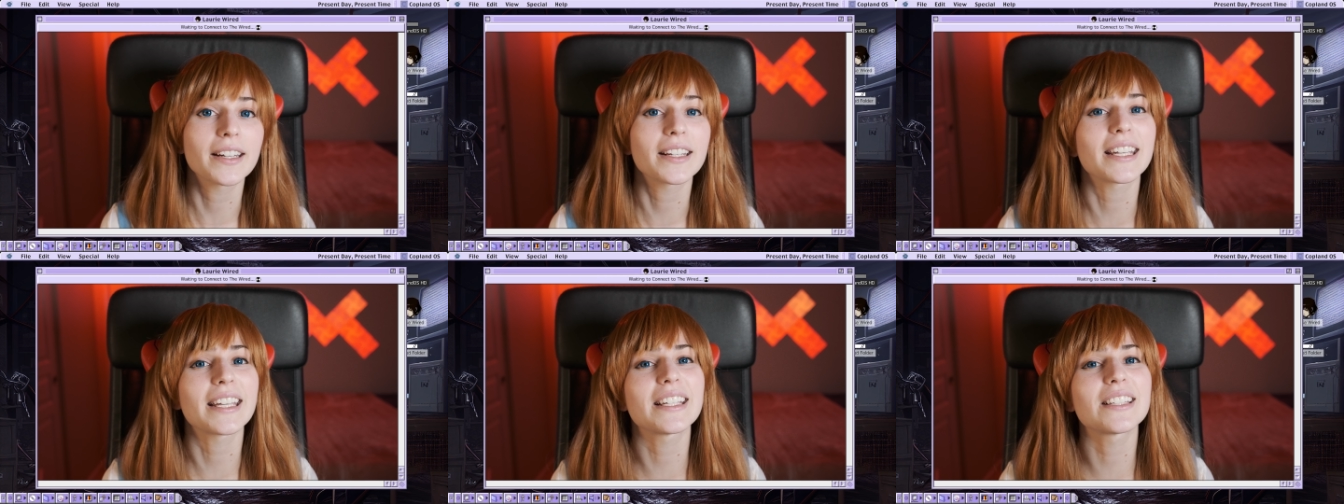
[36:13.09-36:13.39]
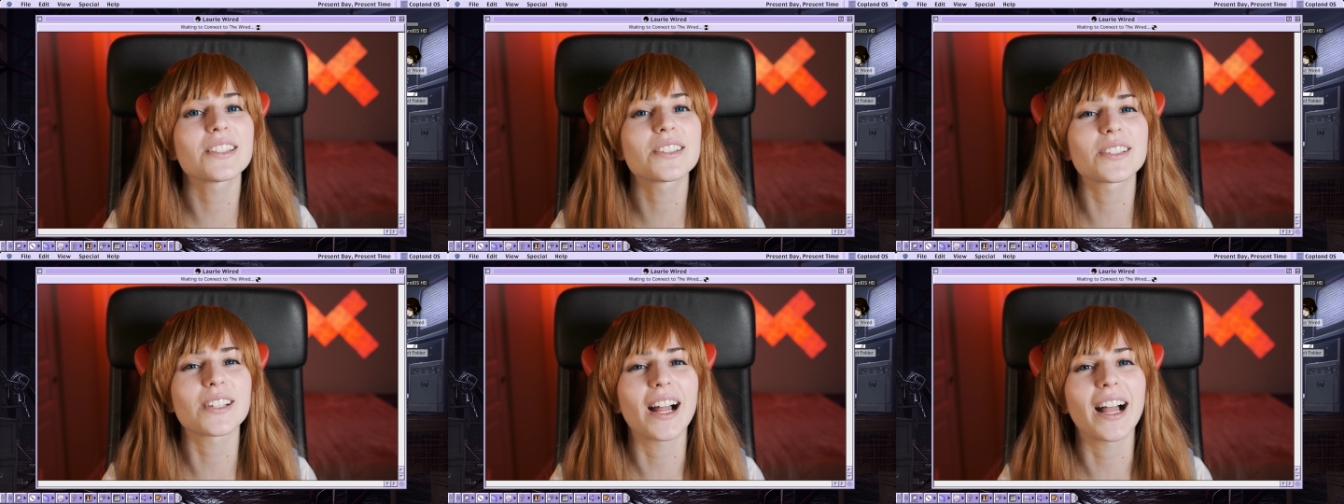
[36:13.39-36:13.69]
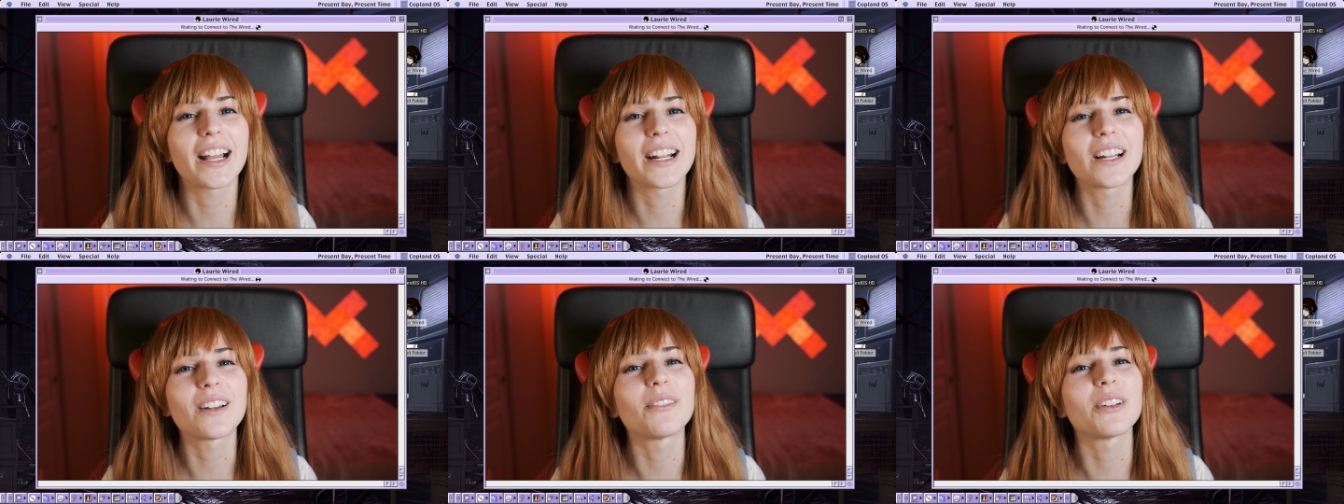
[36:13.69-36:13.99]

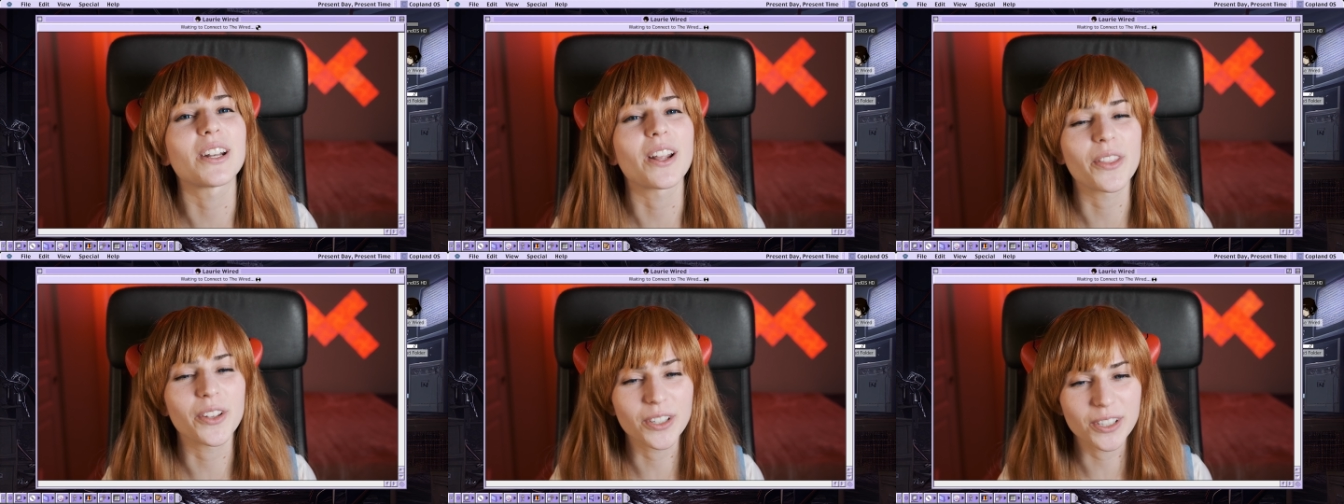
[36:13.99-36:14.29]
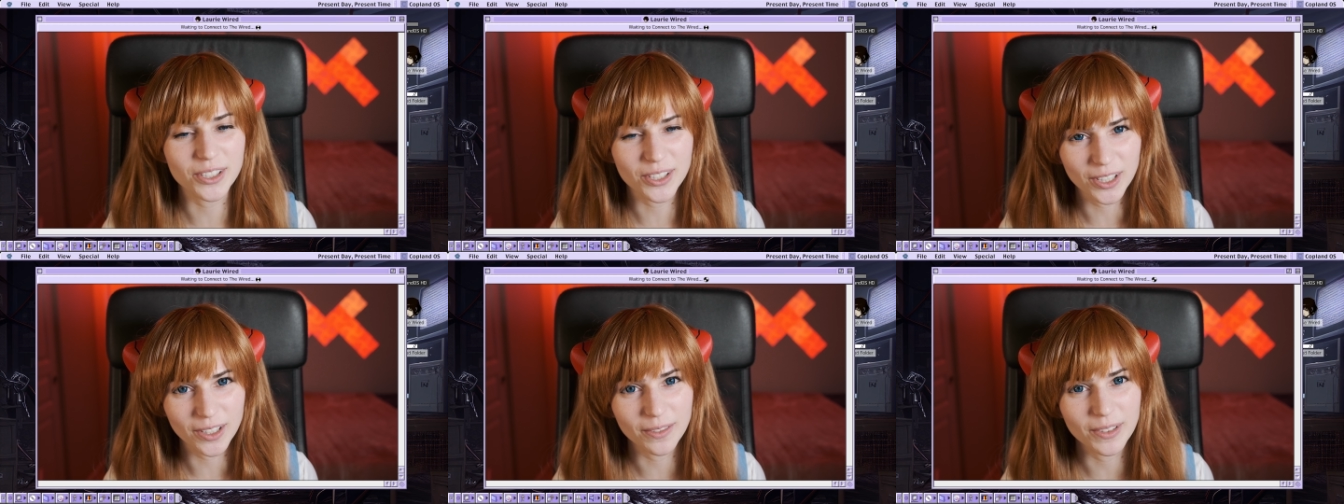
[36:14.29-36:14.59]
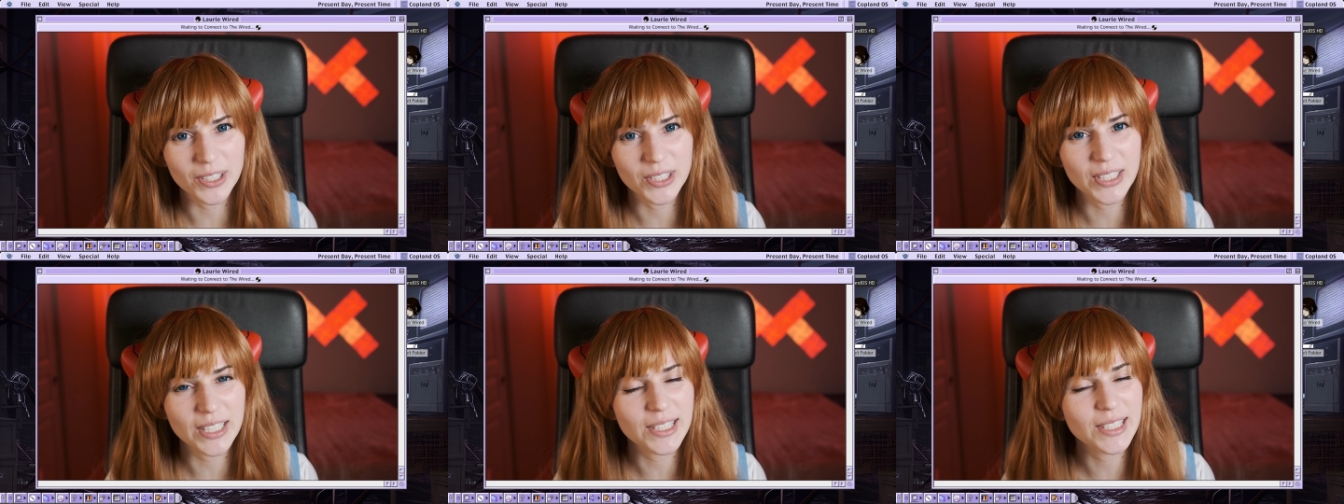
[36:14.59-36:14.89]
inside of another service
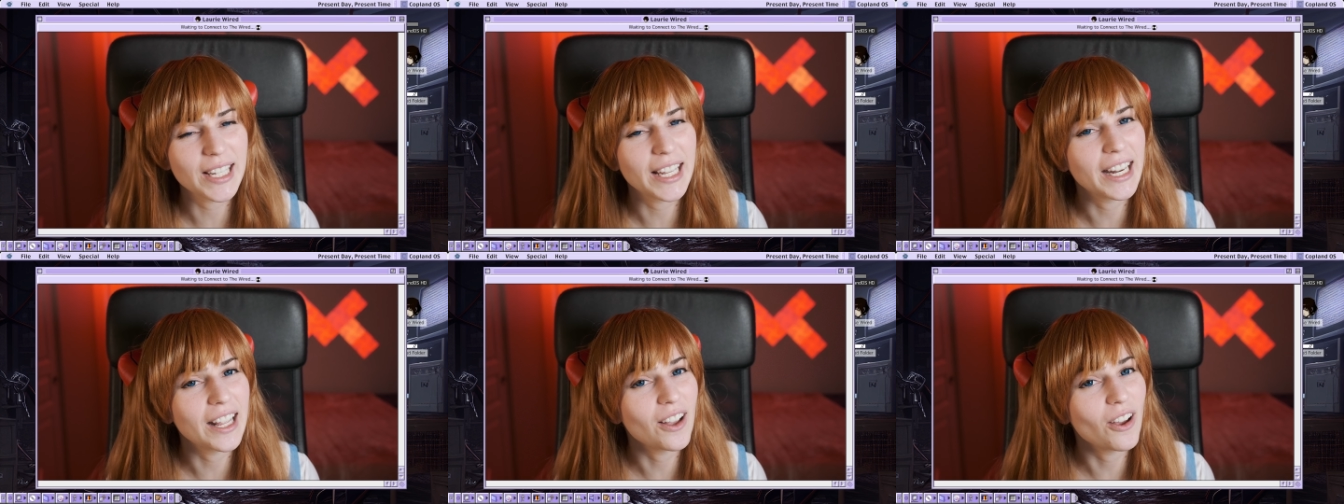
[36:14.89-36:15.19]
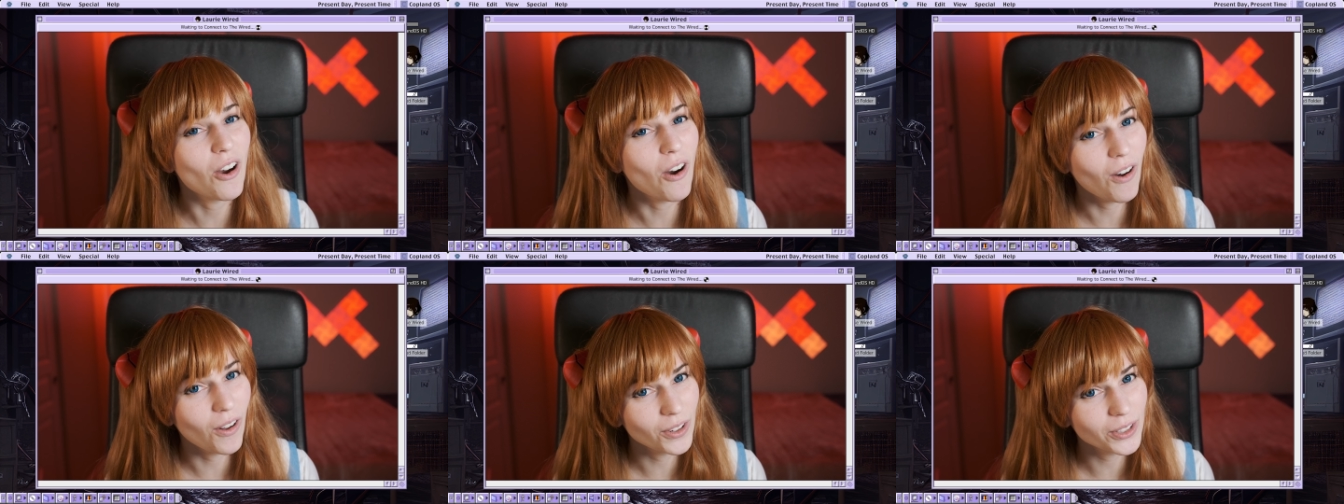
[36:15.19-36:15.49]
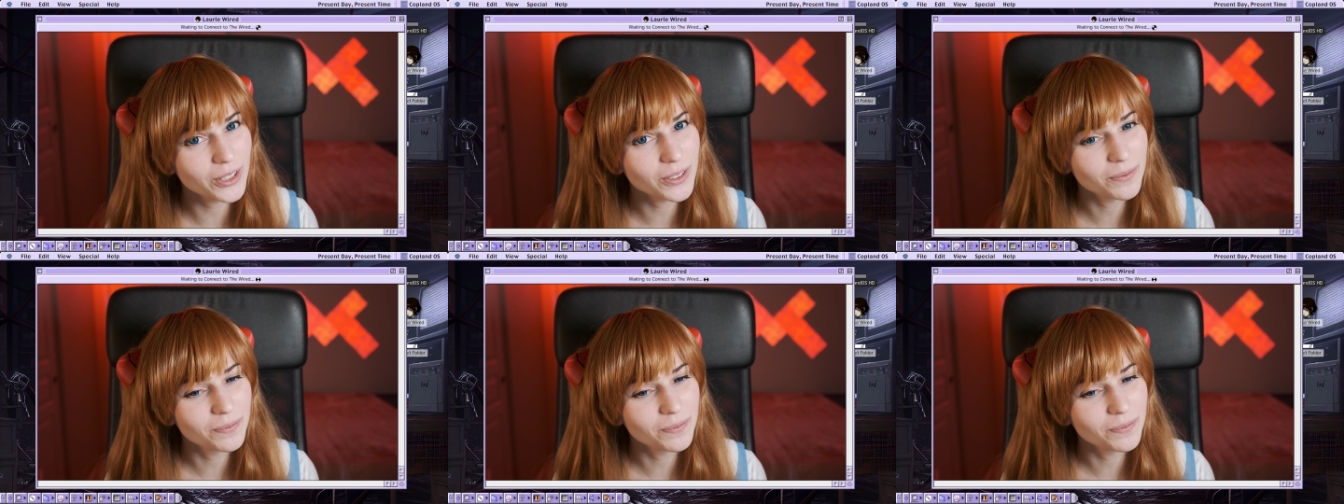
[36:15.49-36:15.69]
that's getting called.